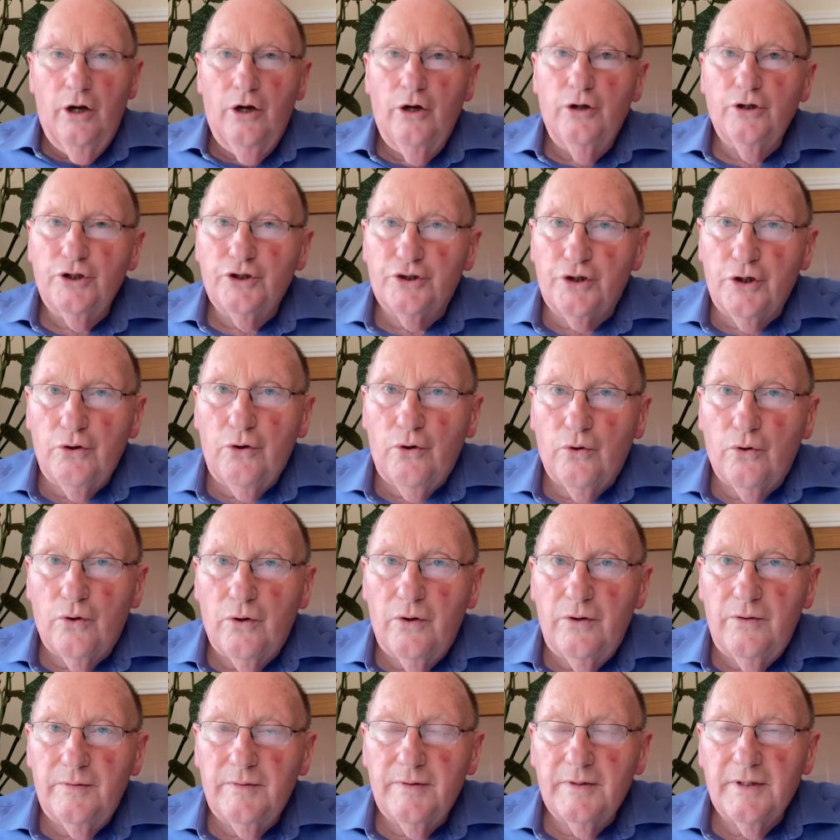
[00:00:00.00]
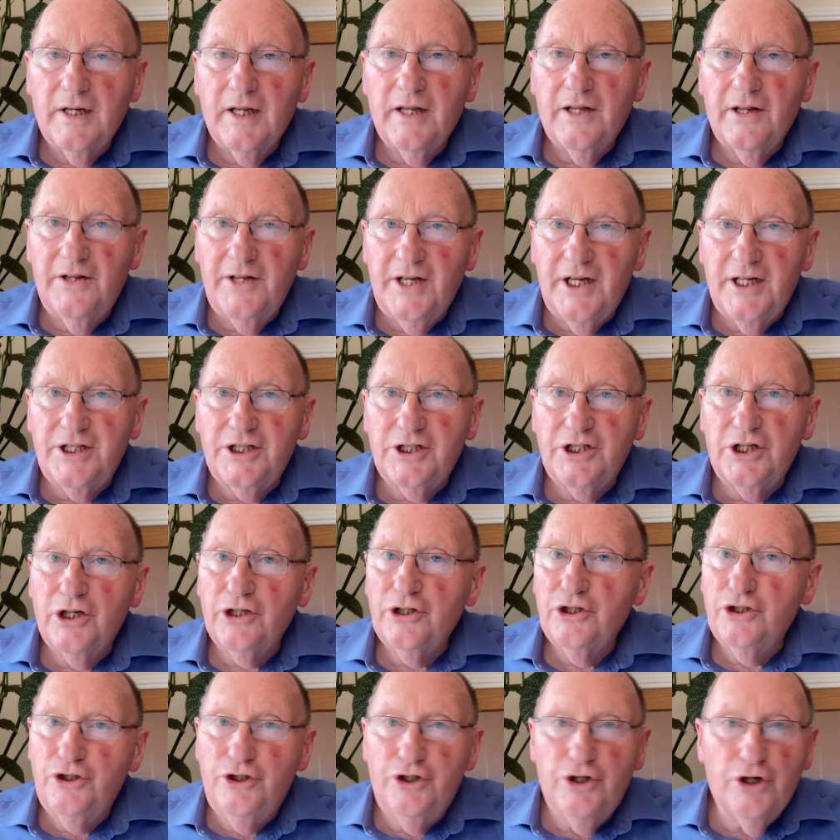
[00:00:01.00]
So this
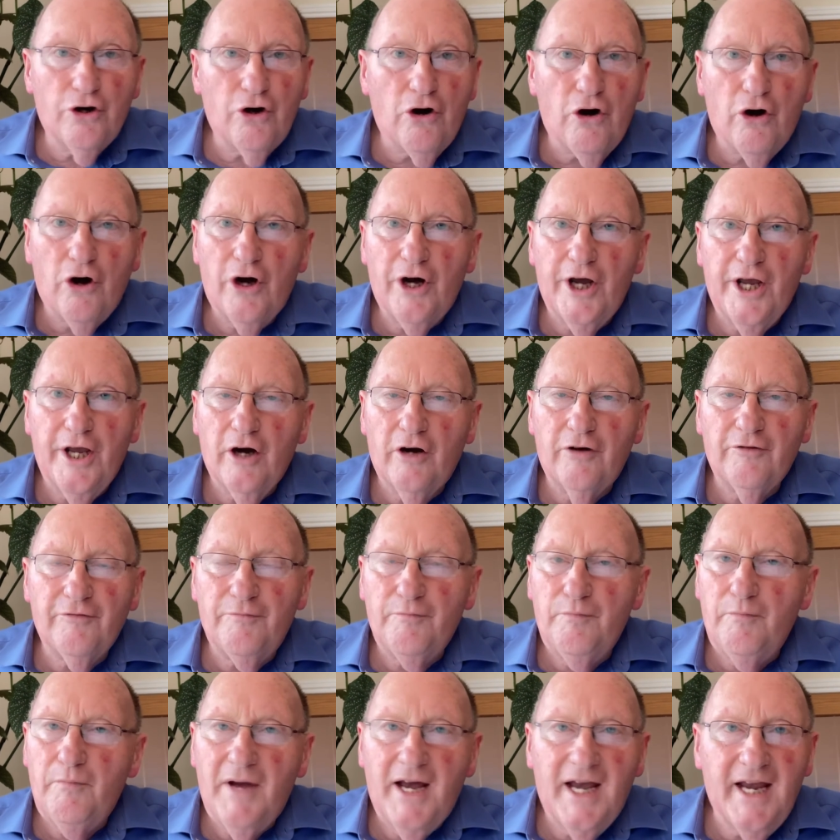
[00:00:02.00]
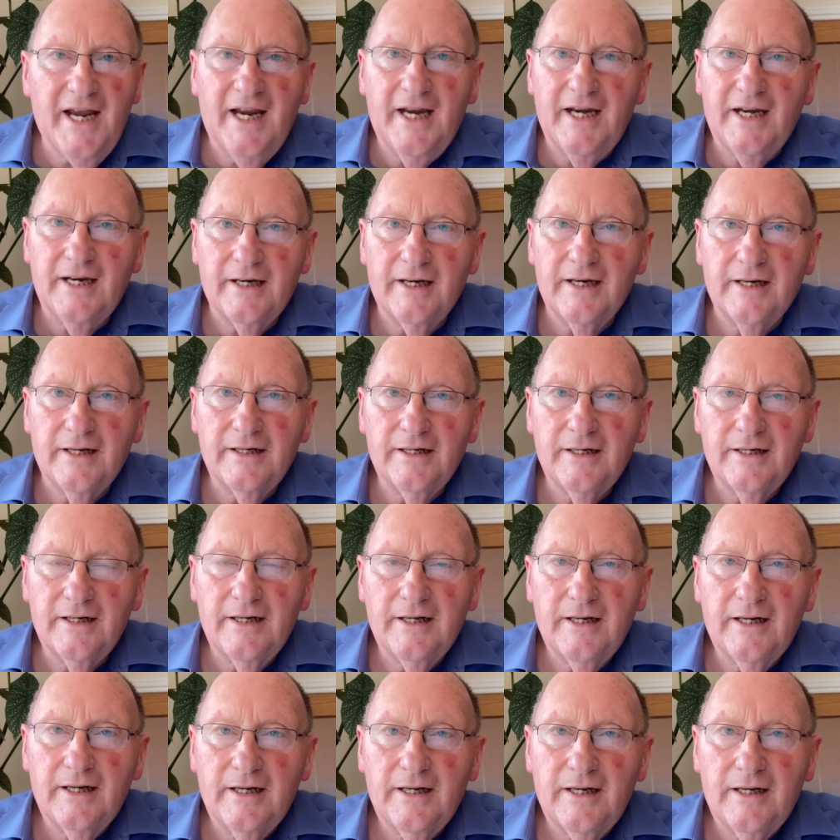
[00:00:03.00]
joy of mine
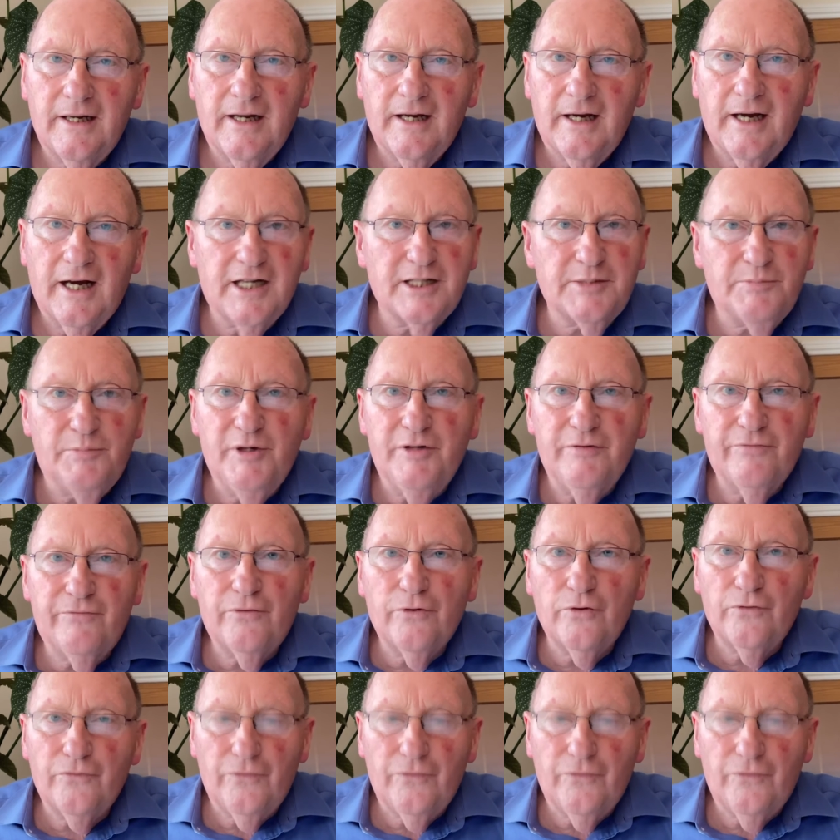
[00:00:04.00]
has been